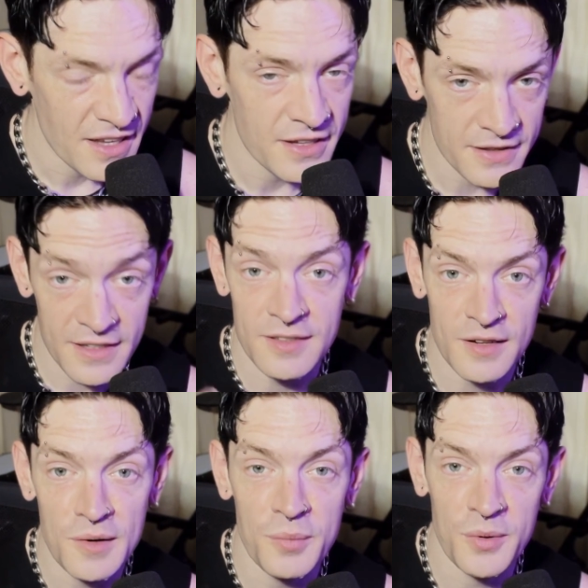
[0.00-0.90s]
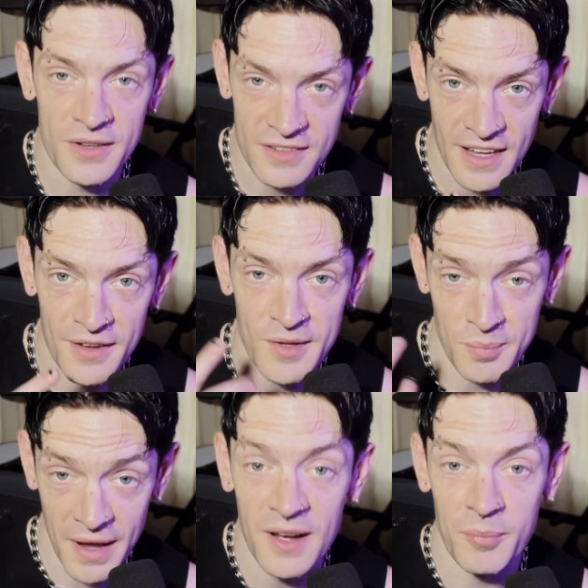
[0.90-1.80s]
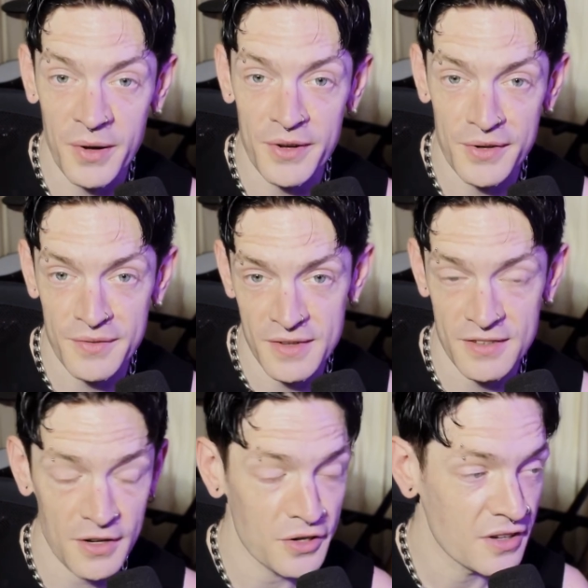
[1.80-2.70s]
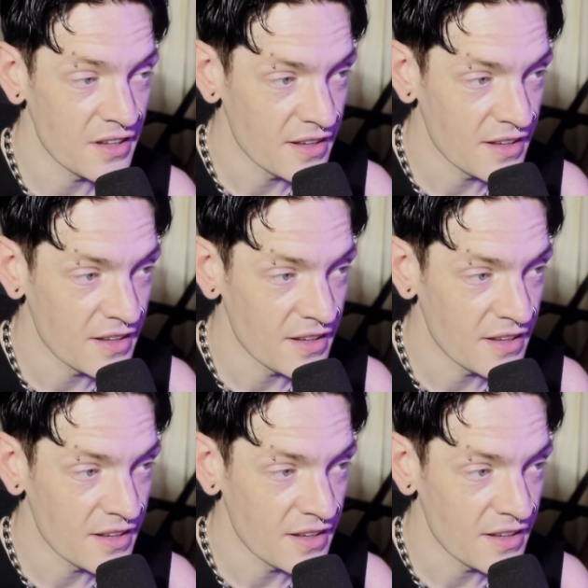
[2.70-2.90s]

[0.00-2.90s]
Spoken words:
This sample is now the backbone of the song.